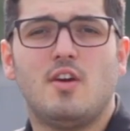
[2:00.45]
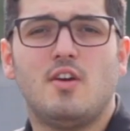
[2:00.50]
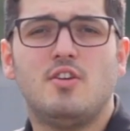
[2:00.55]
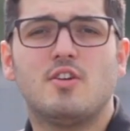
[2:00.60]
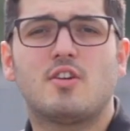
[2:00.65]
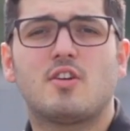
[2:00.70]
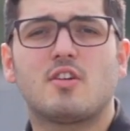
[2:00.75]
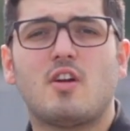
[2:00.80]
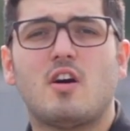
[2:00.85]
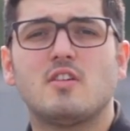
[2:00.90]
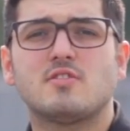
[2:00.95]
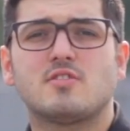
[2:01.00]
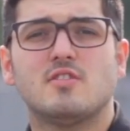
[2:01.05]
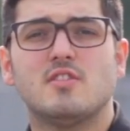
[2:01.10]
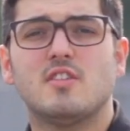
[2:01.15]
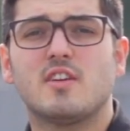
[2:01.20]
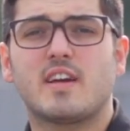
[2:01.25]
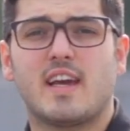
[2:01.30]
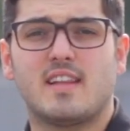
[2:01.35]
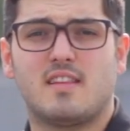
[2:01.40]
You could also
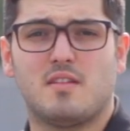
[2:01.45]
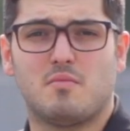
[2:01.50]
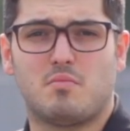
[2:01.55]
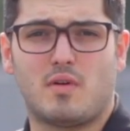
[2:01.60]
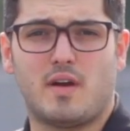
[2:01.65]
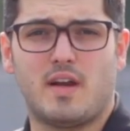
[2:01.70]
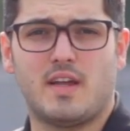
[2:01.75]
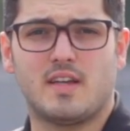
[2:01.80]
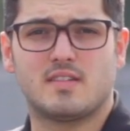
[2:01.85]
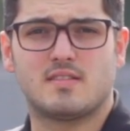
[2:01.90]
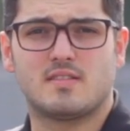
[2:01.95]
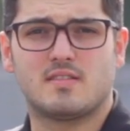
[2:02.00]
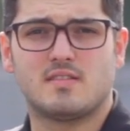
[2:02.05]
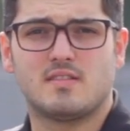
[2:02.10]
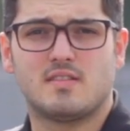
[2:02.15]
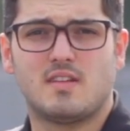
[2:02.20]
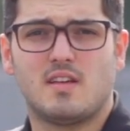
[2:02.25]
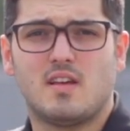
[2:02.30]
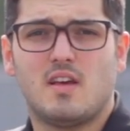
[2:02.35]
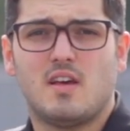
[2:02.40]
look at the brakes.
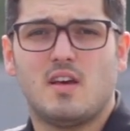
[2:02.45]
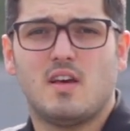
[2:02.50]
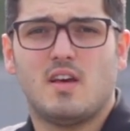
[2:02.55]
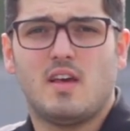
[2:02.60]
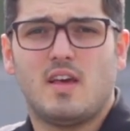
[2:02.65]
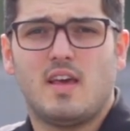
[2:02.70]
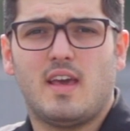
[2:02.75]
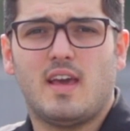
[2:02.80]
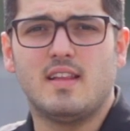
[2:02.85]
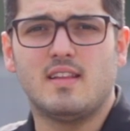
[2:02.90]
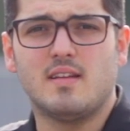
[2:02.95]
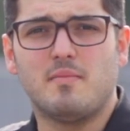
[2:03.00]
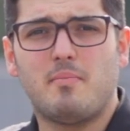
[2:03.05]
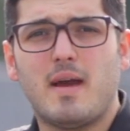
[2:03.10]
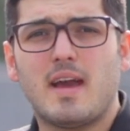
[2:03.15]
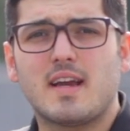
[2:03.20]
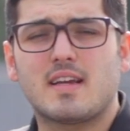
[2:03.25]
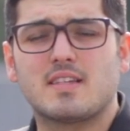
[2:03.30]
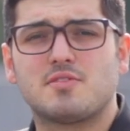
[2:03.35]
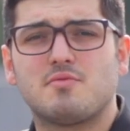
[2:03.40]
In the
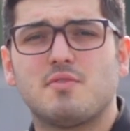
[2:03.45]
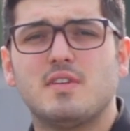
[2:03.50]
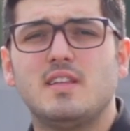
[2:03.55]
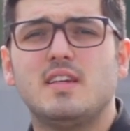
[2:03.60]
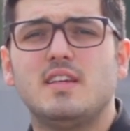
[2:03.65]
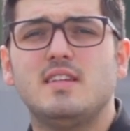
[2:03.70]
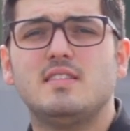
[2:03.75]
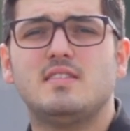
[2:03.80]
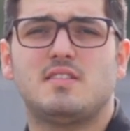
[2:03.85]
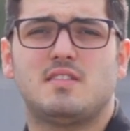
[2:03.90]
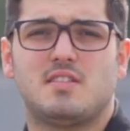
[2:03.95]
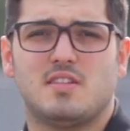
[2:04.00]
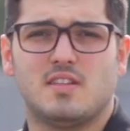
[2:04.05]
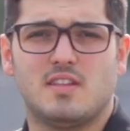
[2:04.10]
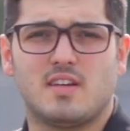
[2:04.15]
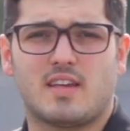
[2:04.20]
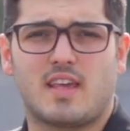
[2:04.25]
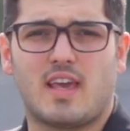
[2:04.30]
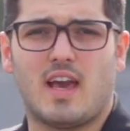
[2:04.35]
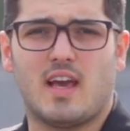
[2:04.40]
back is really easy to
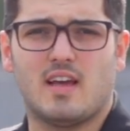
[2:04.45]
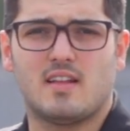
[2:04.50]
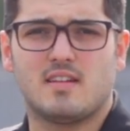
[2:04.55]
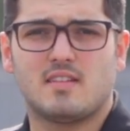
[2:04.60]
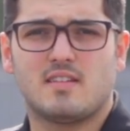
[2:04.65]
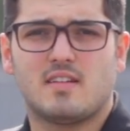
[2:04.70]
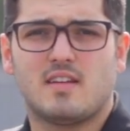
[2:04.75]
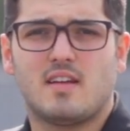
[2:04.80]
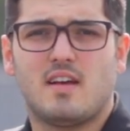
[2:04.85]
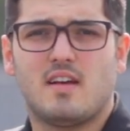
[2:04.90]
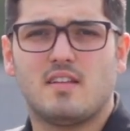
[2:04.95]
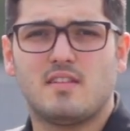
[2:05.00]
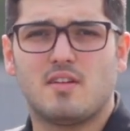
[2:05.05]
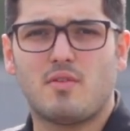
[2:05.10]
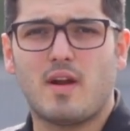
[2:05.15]
look at. The